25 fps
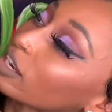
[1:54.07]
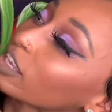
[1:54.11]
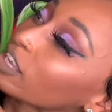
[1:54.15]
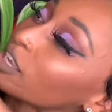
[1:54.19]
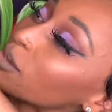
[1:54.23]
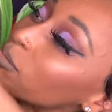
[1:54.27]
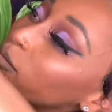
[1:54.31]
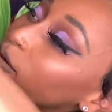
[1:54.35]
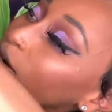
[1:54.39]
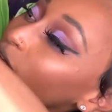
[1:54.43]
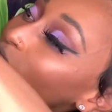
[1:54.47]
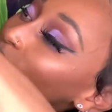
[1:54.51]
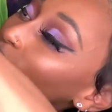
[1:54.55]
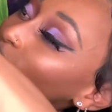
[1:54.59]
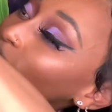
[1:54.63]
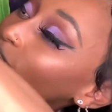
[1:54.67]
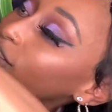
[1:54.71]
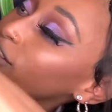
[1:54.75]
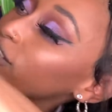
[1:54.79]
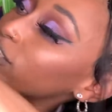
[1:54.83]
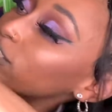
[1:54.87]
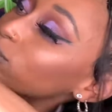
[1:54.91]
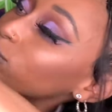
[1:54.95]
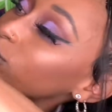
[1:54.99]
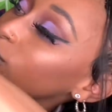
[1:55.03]
coming off on
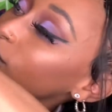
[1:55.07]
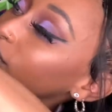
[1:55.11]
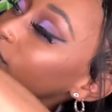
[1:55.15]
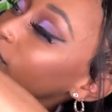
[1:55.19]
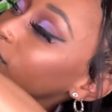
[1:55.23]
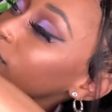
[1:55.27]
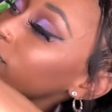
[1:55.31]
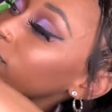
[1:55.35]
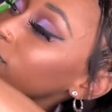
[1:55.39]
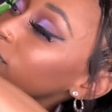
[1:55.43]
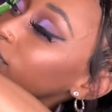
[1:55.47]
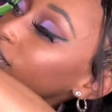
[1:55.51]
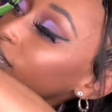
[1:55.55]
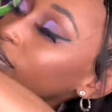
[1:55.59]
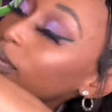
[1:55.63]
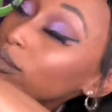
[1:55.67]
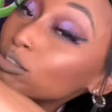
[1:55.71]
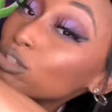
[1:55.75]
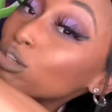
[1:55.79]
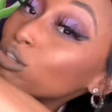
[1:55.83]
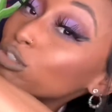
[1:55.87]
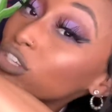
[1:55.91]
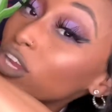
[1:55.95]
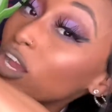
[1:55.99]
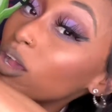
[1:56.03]
this one because I
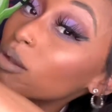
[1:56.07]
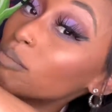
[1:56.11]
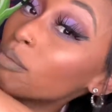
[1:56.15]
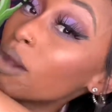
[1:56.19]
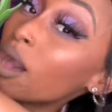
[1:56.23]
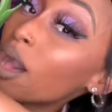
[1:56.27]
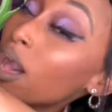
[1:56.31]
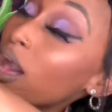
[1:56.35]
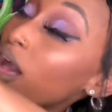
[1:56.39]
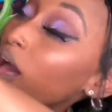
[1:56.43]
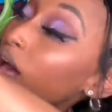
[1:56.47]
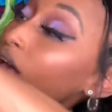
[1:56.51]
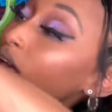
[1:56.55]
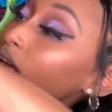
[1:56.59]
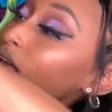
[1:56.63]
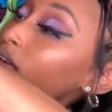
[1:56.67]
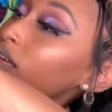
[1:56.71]
told y'all I'm hot.